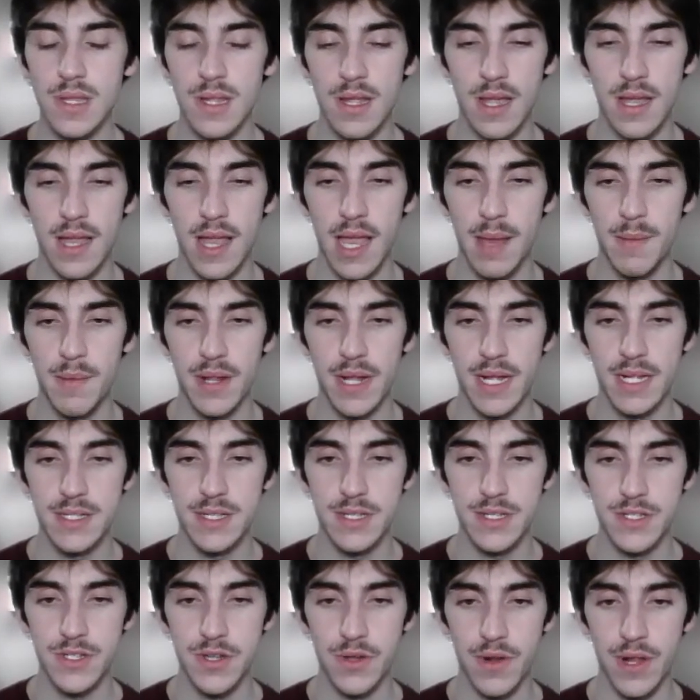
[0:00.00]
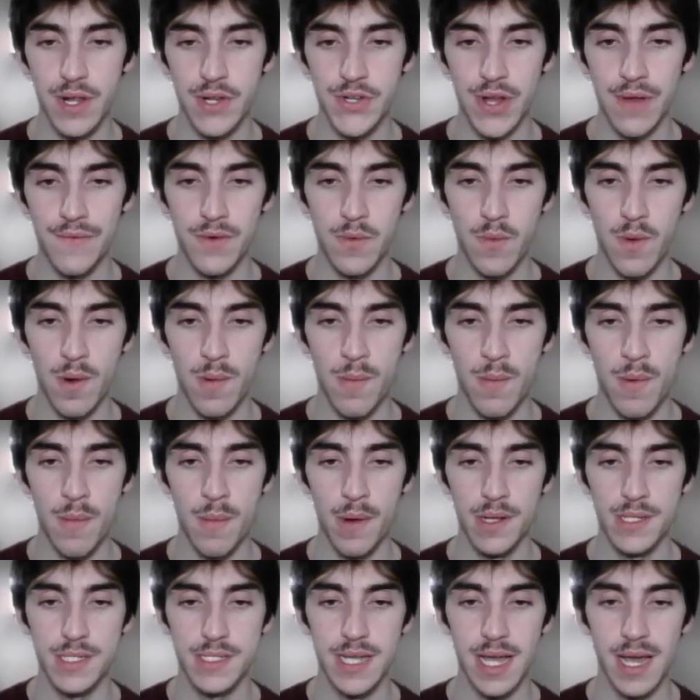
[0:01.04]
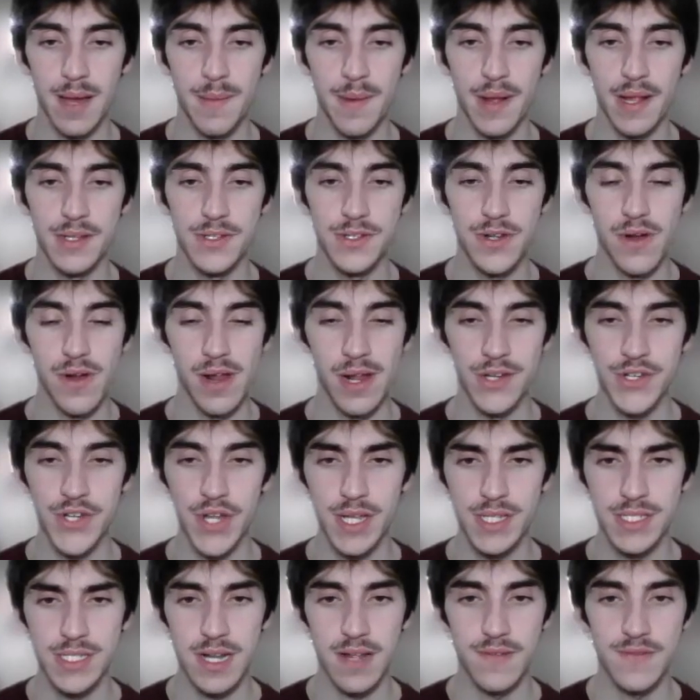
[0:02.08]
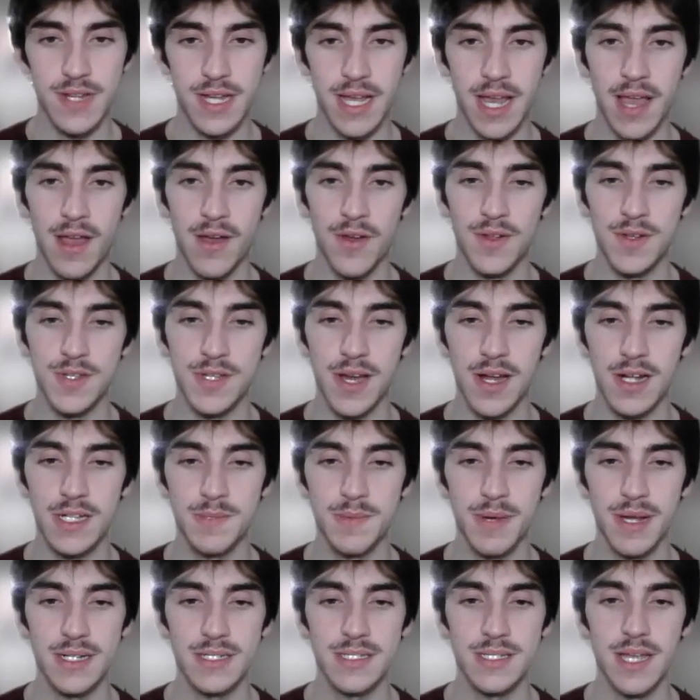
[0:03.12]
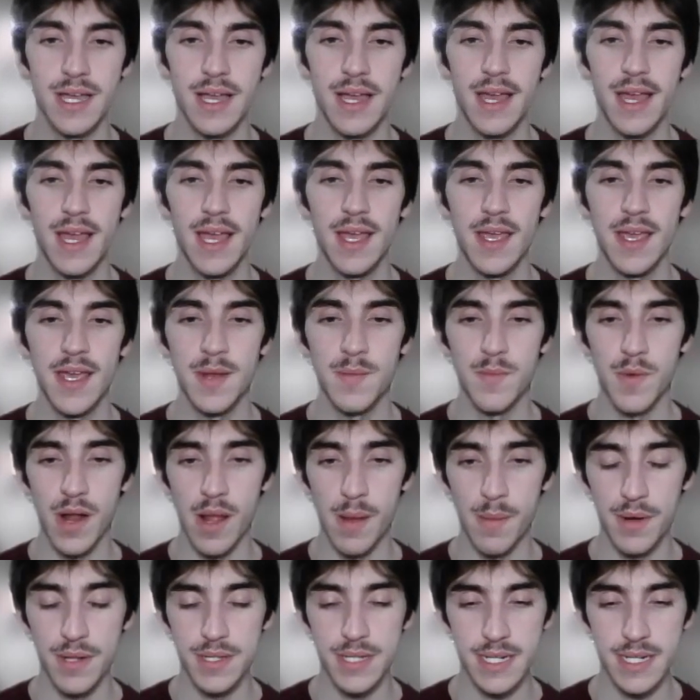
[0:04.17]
Able to get to the stone edge after one more mud slap, and stone edge is enough to KO the Toxapex, and we're able to take